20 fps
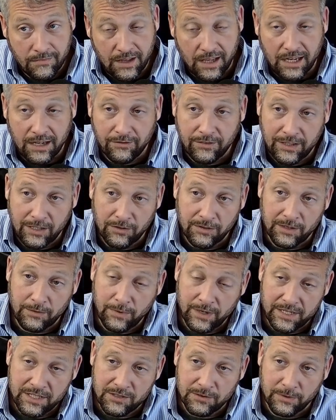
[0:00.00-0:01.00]
that even though they
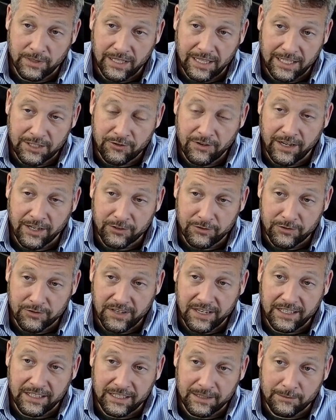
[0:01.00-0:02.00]
went to an electronics
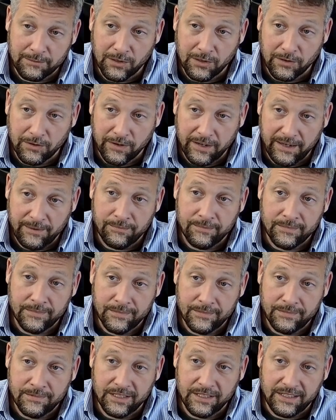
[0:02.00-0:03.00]
recycling program,
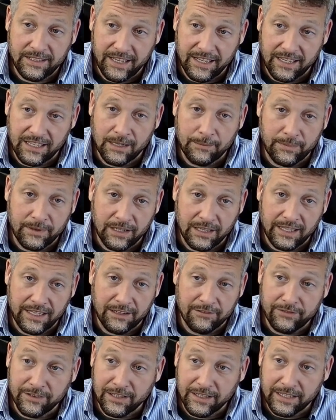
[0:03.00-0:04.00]
that they ended up in a
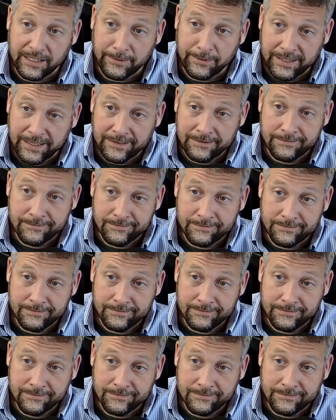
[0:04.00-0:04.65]
landfill anyway,